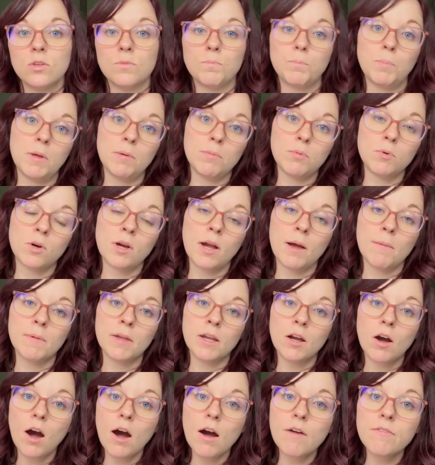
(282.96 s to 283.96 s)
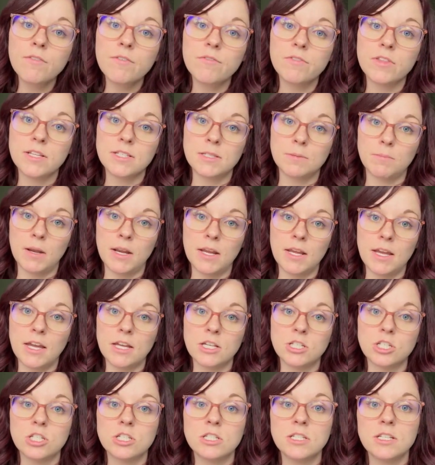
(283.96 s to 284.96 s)
people coming off of these
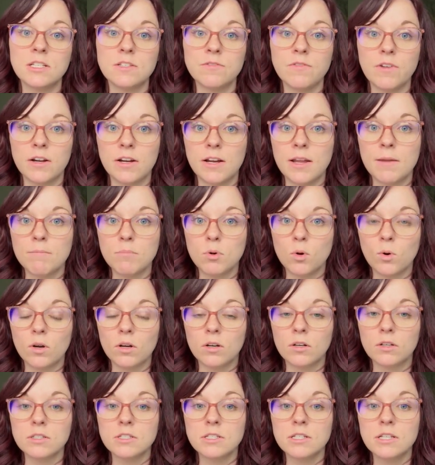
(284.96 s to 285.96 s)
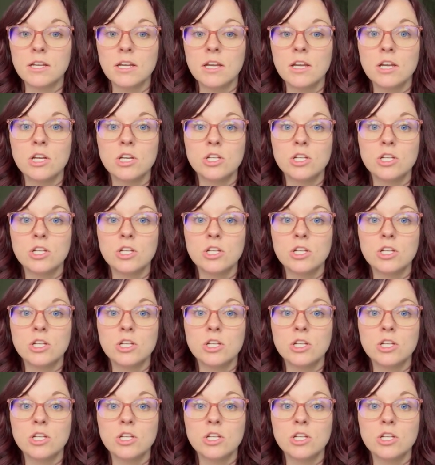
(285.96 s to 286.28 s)
medications, is very important.